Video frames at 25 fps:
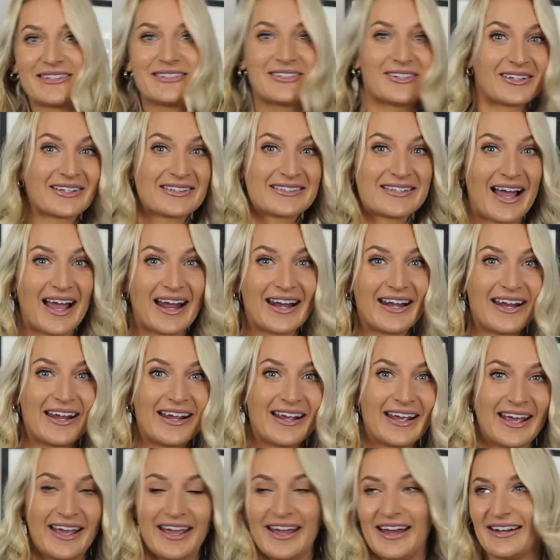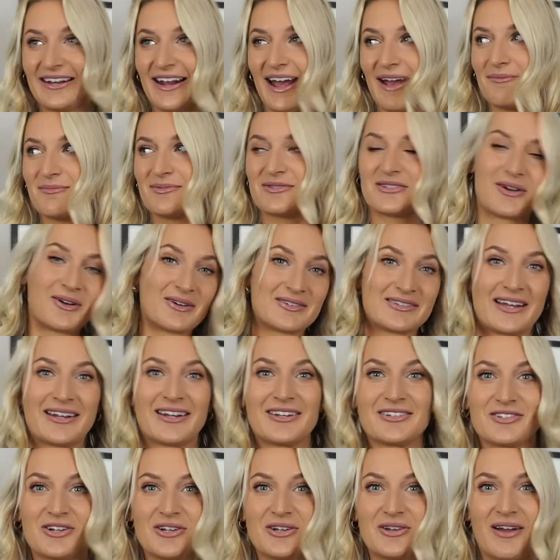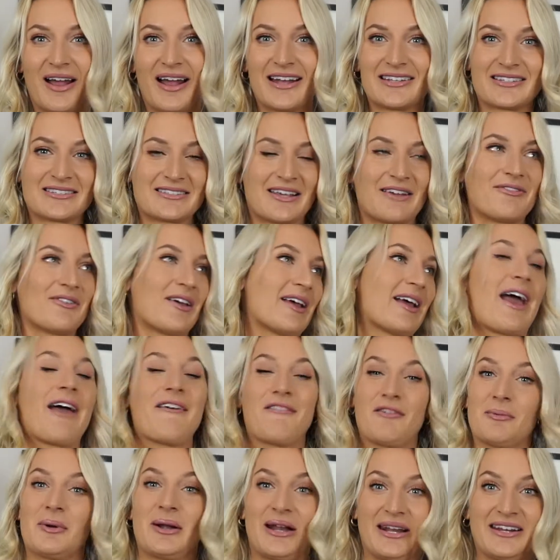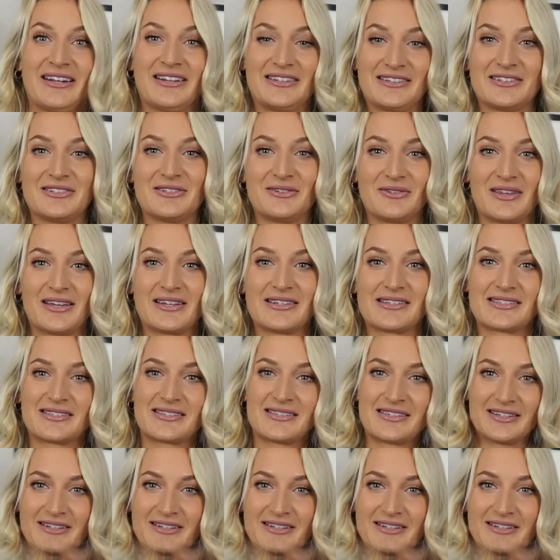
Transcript: still exciting and I'm so excited to show you guys because I feel like everybody needs to do this.